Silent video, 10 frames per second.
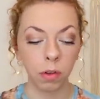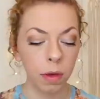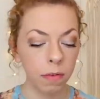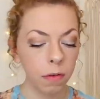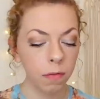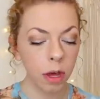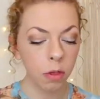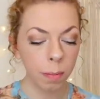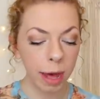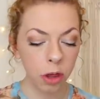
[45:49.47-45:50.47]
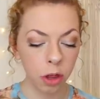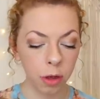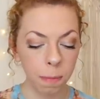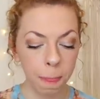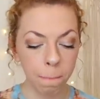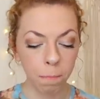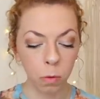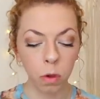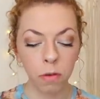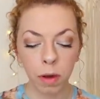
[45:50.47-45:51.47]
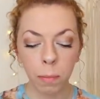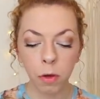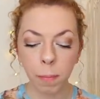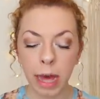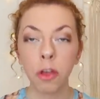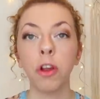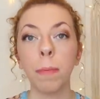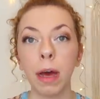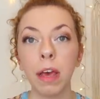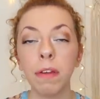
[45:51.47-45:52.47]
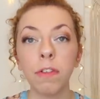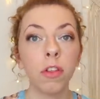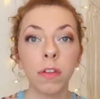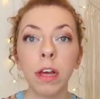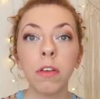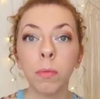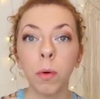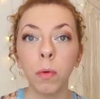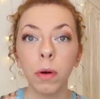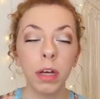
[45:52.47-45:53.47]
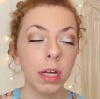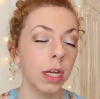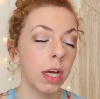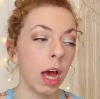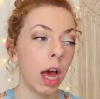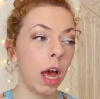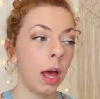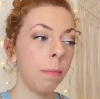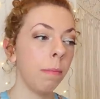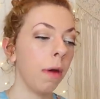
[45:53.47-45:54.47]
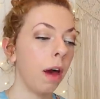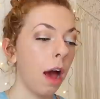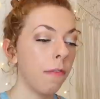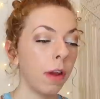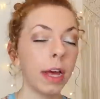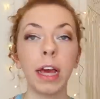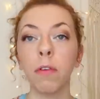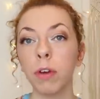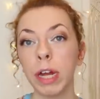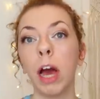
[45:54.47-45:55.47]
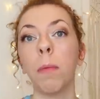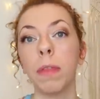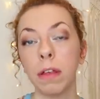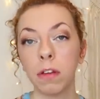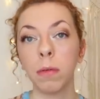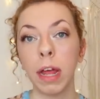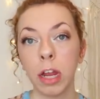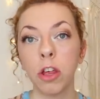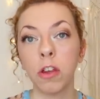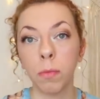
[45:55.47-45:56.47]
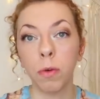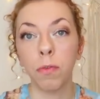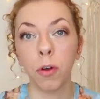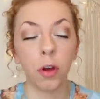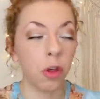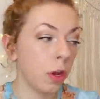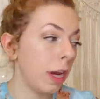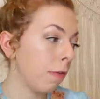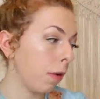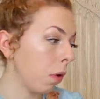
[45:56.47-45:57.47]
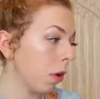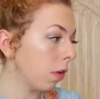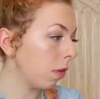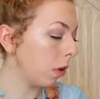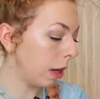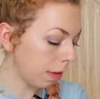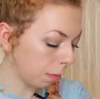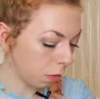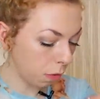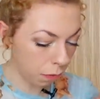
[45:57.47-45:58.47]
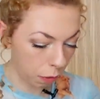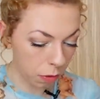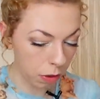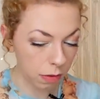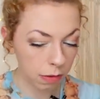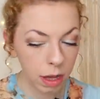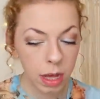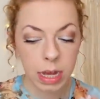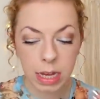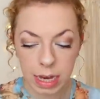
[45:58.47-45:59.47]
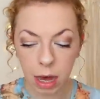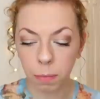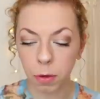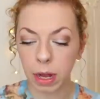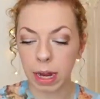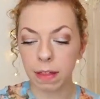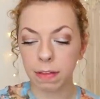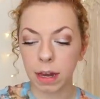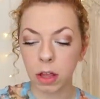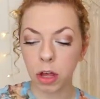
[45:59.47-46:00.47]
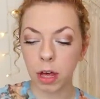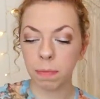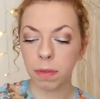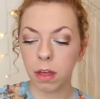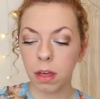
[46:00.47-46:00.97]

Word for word: So if you find your passion, or you find what you're passionate about, even if it's just something small, um, I feel like it can really help this to energy to move through because you need a focus. You need some sort of focus to help you clear this energy.